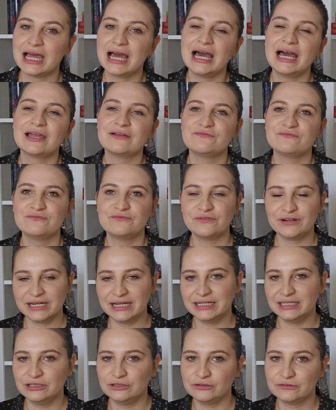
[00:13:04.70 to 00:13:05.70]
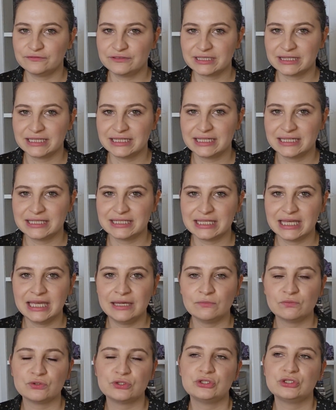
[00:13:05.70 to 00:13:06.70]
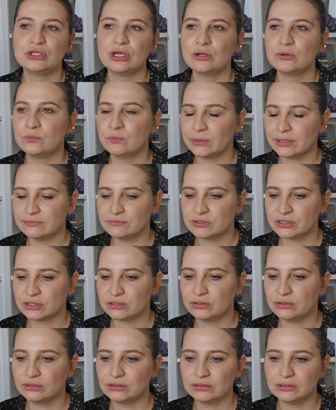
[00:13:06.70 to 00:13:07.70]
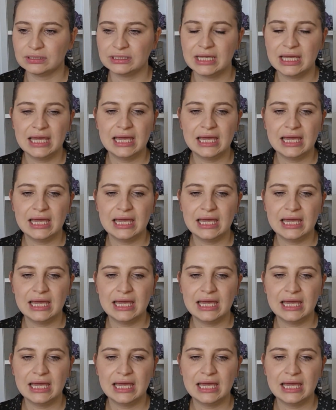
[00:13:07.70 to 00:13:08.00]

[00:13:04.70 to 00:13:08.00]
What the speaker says: I really loved this. It was so whimsical